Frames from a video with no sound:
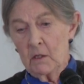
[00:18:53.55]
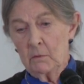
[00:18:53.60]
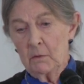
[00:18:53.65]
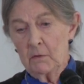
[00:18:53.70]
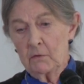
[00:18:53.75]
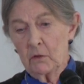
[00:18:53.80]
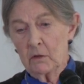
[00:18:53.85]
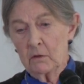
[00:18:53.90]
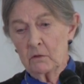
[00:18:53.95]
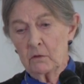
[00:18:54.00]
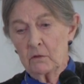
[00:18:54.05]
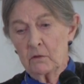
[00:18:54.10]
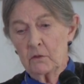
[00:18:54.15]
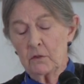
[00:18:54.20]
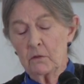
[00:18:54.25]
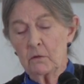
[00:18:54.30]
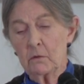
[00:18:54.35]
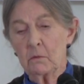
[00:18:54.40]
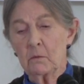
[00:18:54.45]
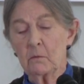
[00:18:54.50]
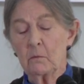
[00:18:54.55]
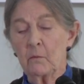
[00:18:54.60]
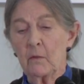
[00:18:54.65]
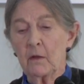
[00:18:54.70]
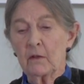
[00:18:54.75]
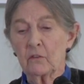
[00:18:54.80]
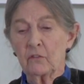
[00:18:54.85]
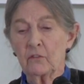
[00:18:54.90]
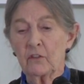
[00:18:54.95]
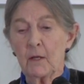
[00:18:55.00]
we've got to
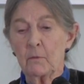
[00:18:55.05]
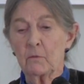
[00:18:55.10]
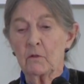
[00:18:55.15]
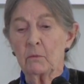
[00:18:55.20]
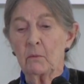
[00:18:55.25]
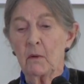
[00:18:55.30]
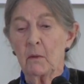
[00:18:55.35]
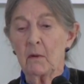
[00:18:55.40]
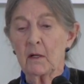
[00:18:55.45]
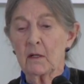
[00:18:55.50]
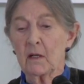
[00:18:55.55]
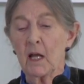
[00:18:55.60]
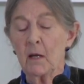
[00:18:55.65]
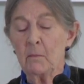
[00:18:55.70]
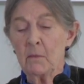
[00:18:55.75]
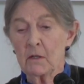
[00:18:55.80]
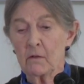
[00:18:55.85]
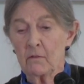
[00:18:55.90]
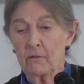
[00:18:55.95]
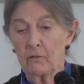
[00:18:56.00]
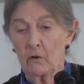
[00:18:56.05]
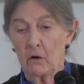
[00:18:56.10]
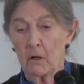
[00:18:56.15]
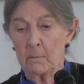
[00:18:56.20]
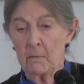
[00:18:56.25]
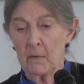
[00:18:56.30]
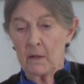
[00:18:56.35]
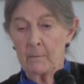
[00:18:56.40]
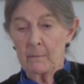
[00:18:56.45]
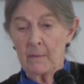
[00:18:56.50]
accept where we're coming
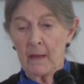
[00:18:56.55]
from